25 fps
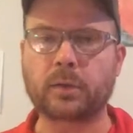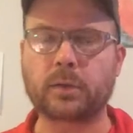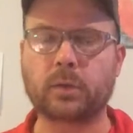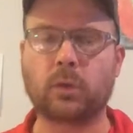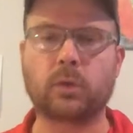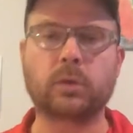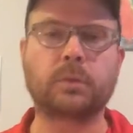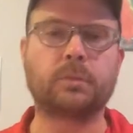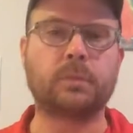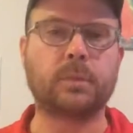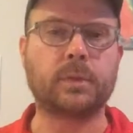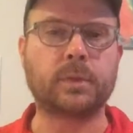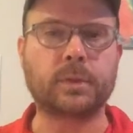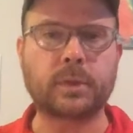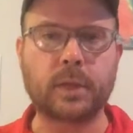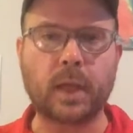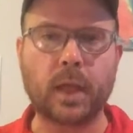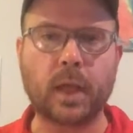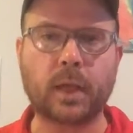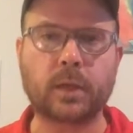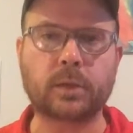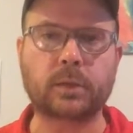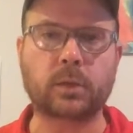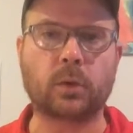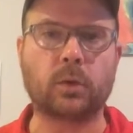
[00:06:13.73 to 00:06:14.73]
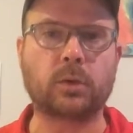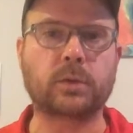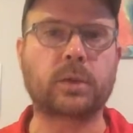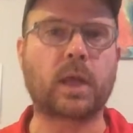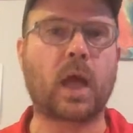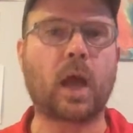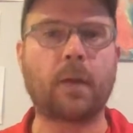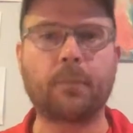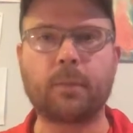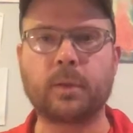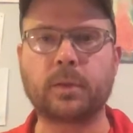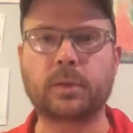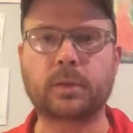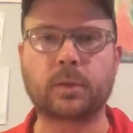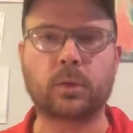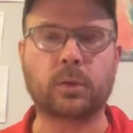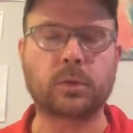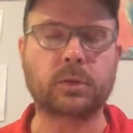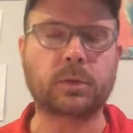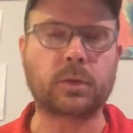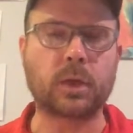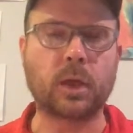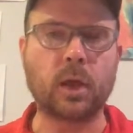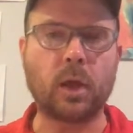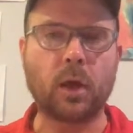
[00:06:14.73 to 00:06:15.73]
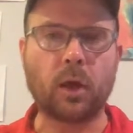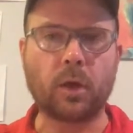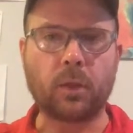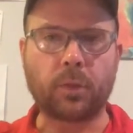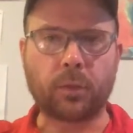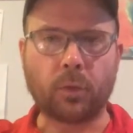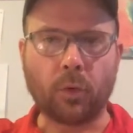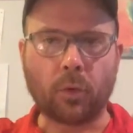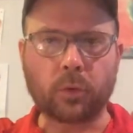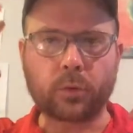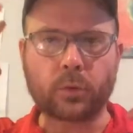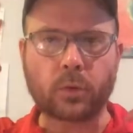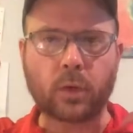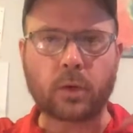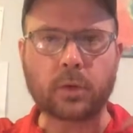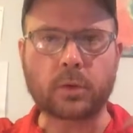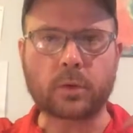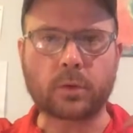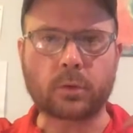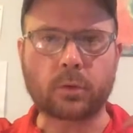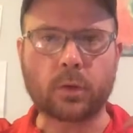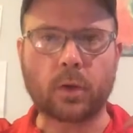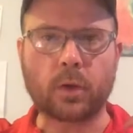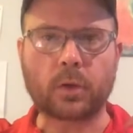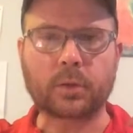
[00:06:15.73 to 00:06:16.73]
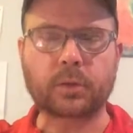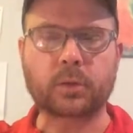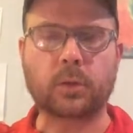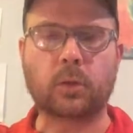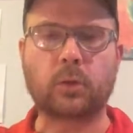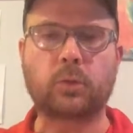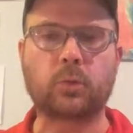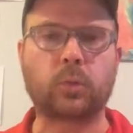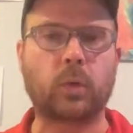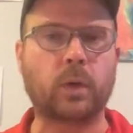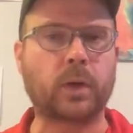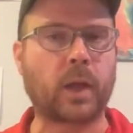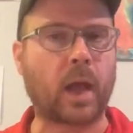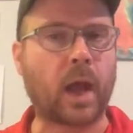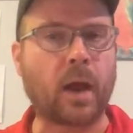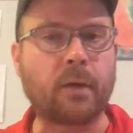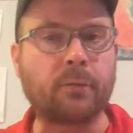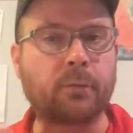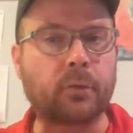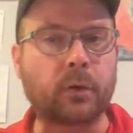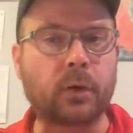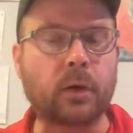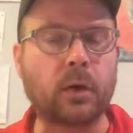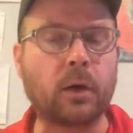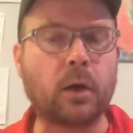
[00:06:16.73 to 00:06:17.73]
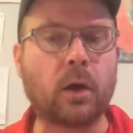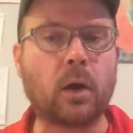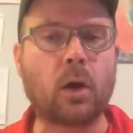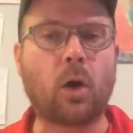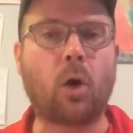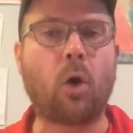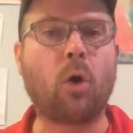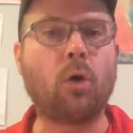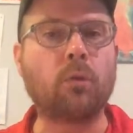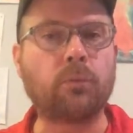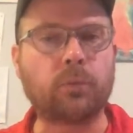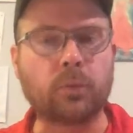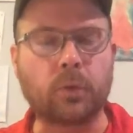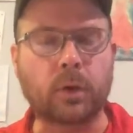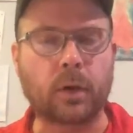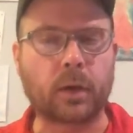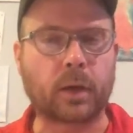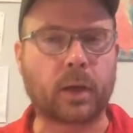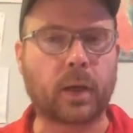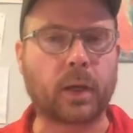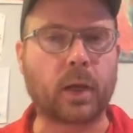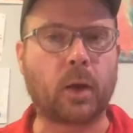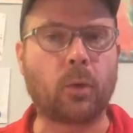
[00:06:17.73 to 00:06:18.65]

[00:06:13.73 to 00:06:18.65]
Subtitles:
those mistakes, those habits, those thought constructs, those whatever over again.